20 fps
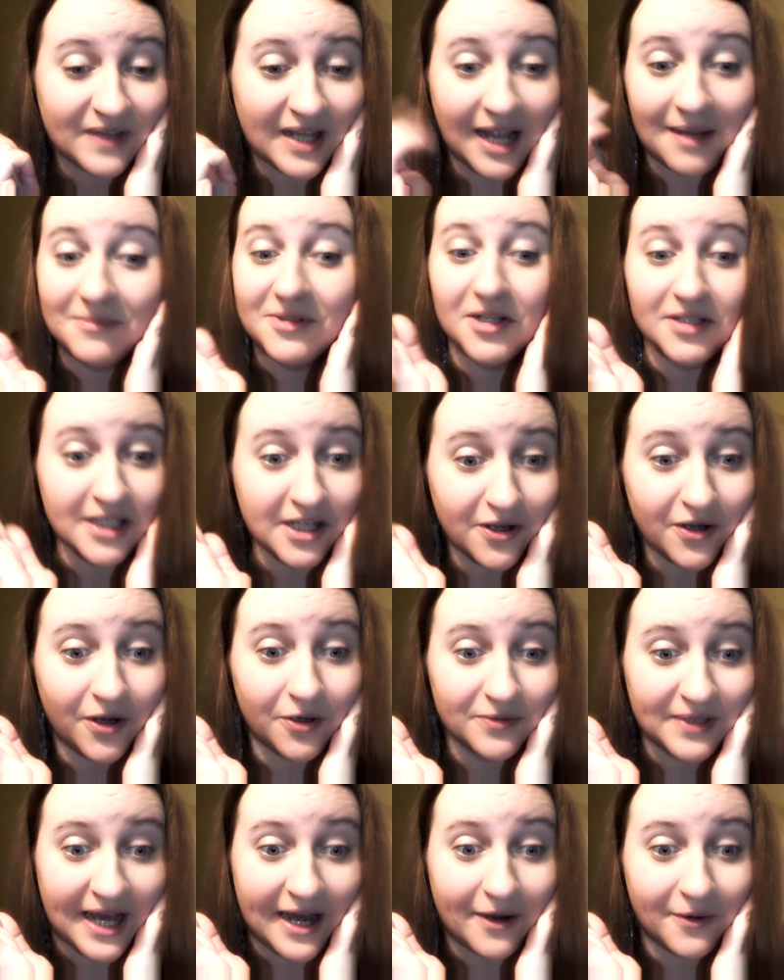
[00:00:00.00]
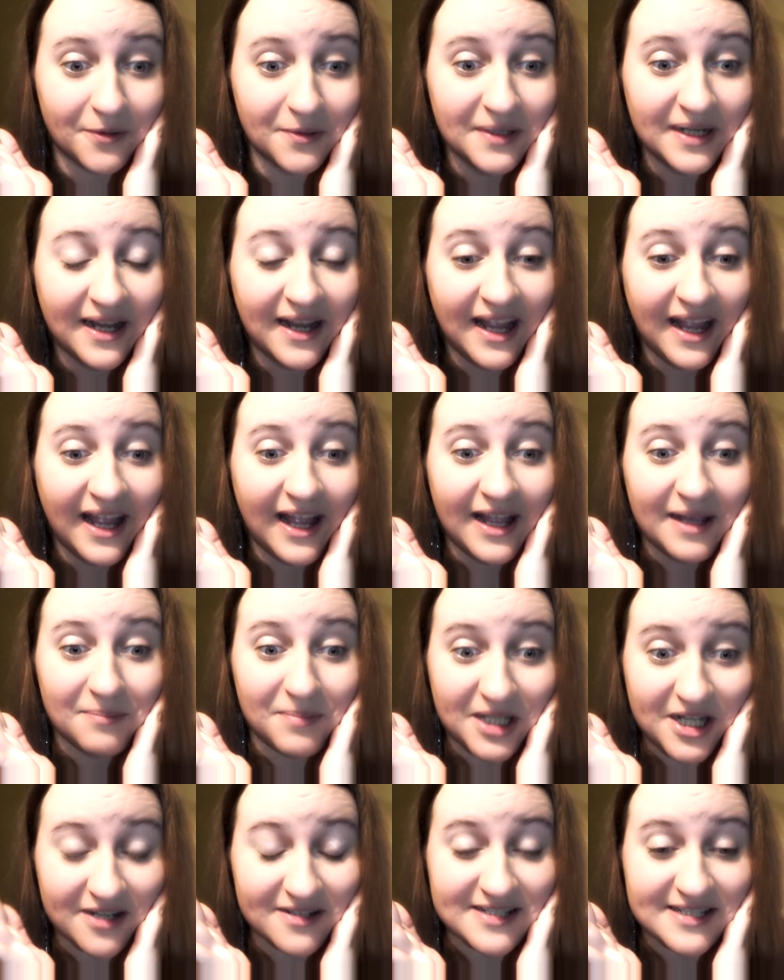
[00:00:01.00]
I'm gonna go now,
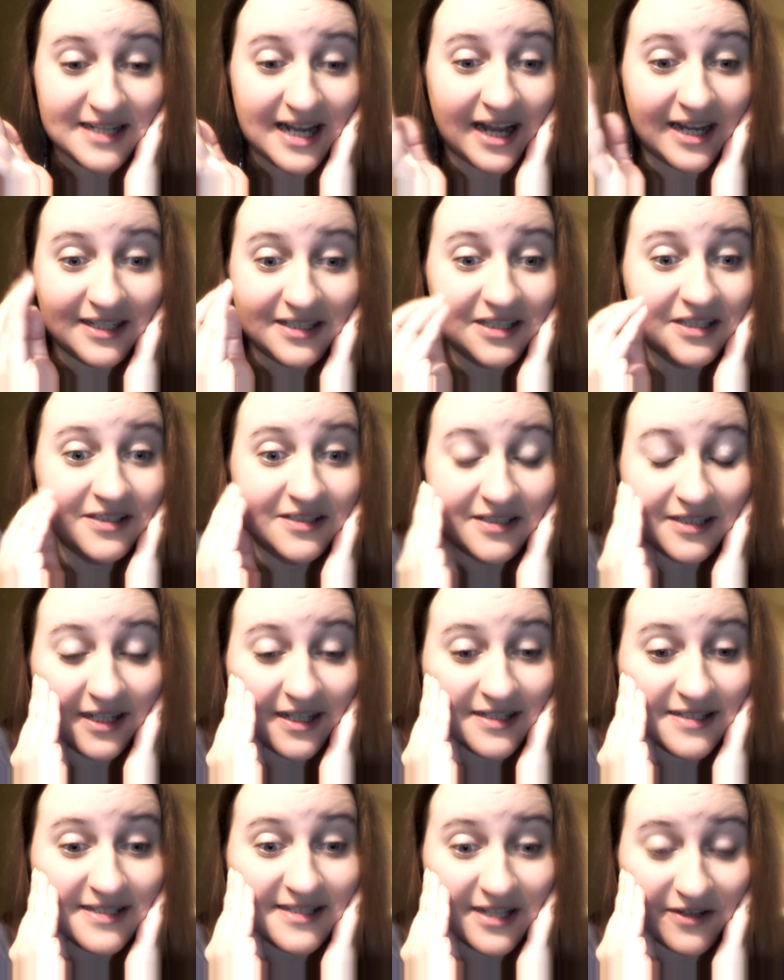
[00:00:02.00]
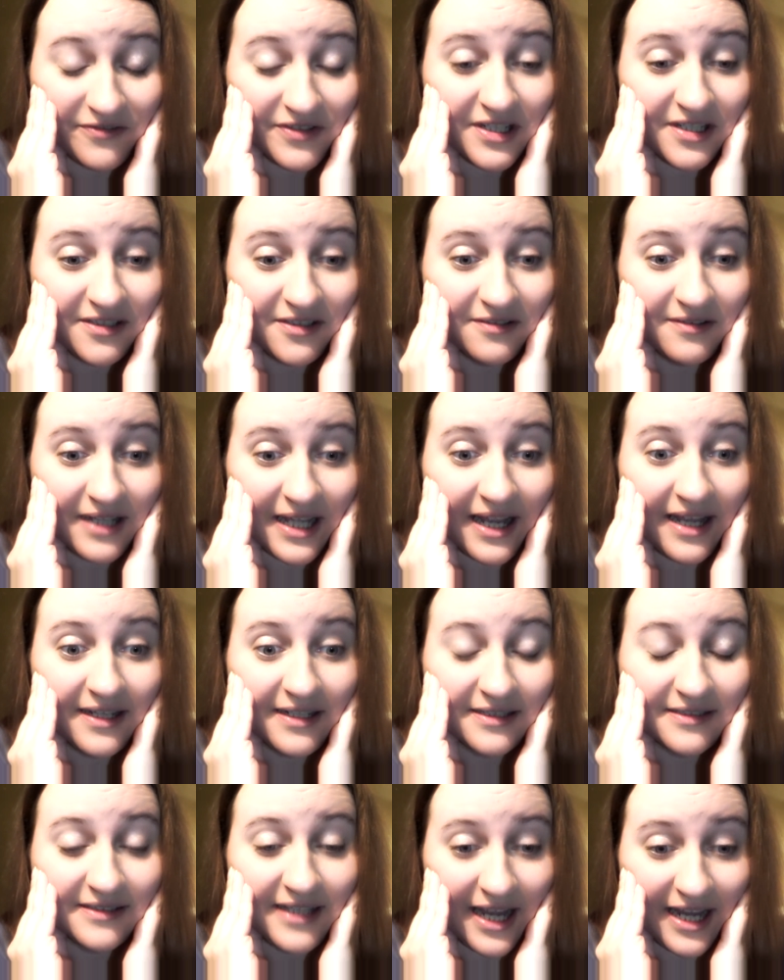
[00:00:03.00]
because I need several,
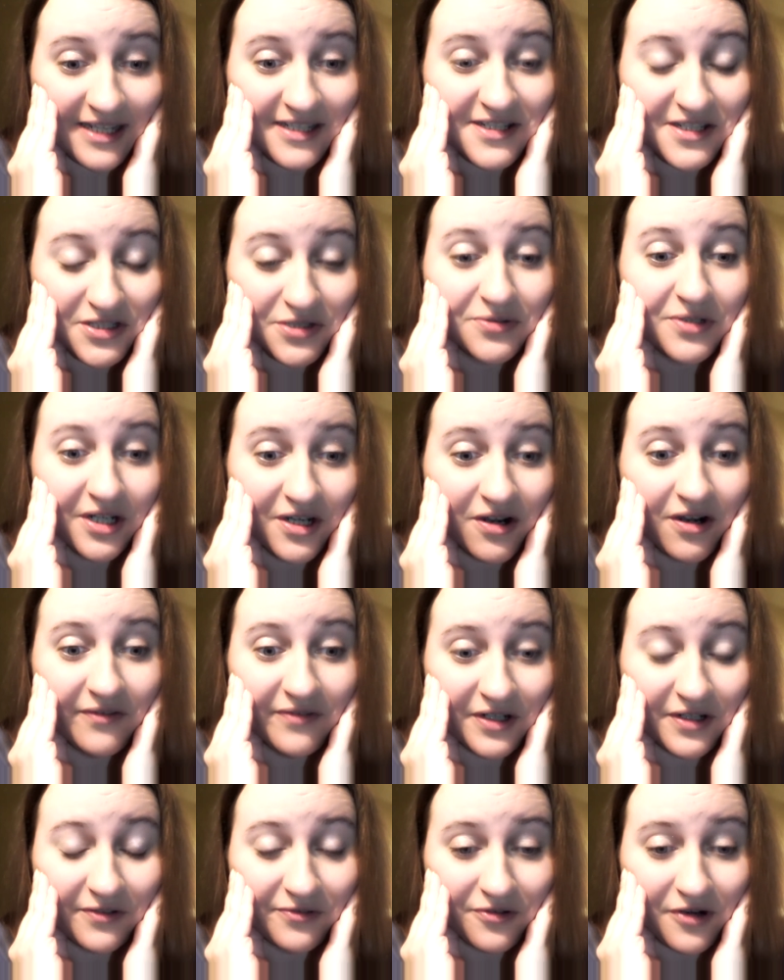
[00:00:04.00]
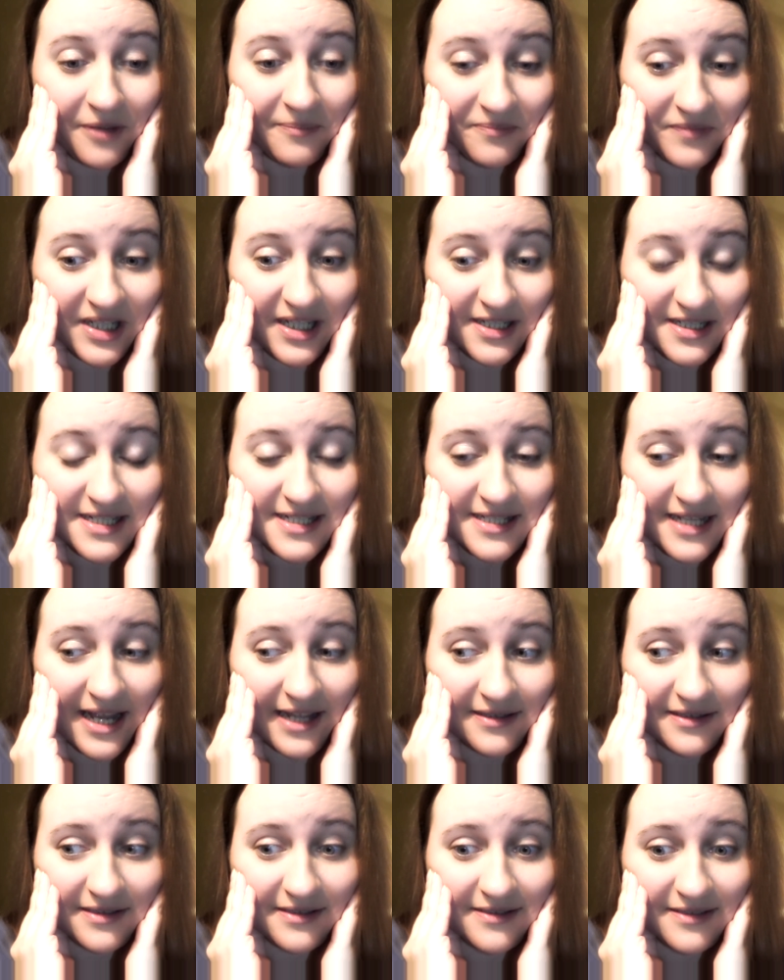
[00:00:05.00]
like, days to recover from this,
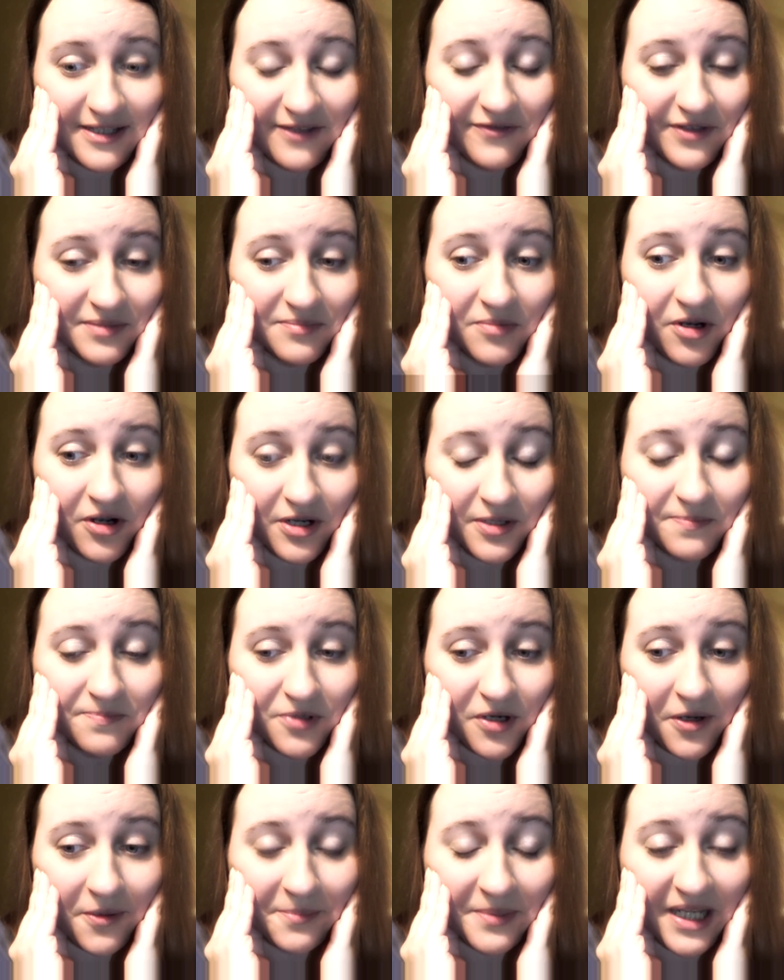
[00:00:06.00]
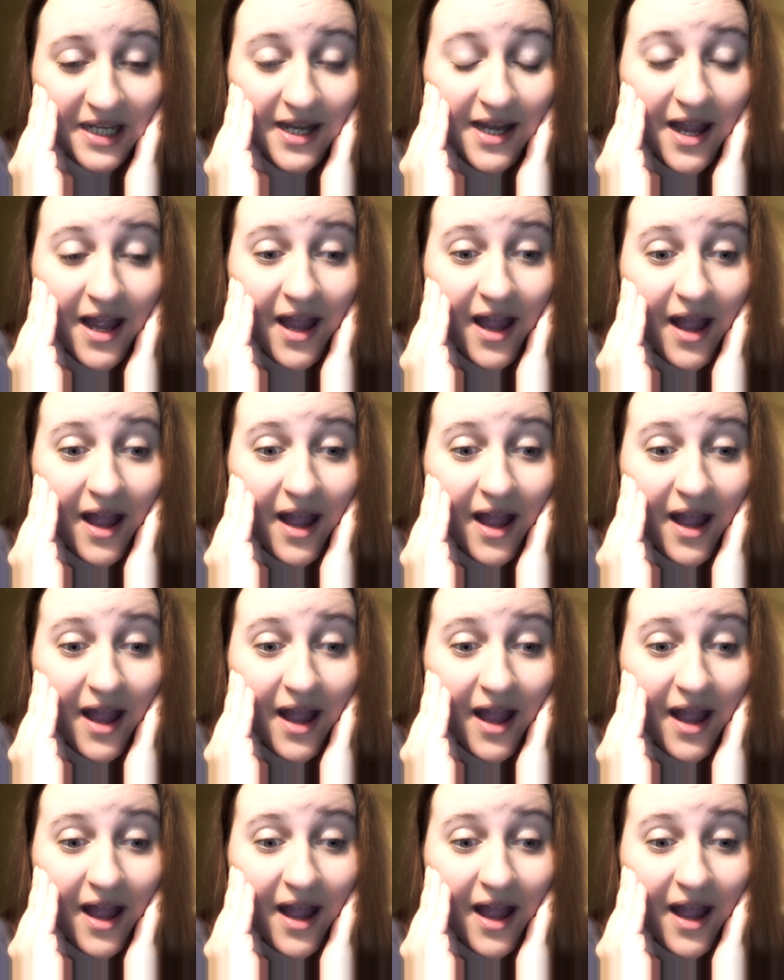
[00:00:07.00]
and even more probably,